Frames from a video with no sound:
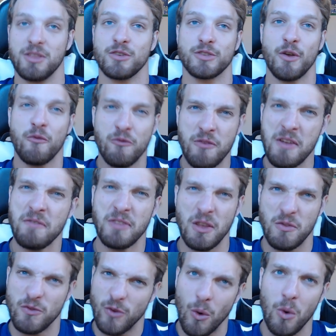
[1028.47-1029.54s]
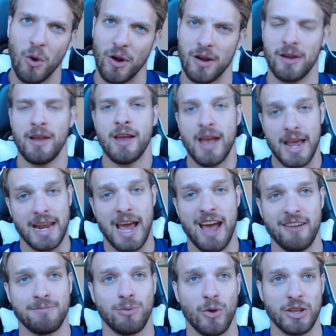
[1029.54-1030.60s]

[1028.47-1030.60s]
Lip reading: and there's a 54.5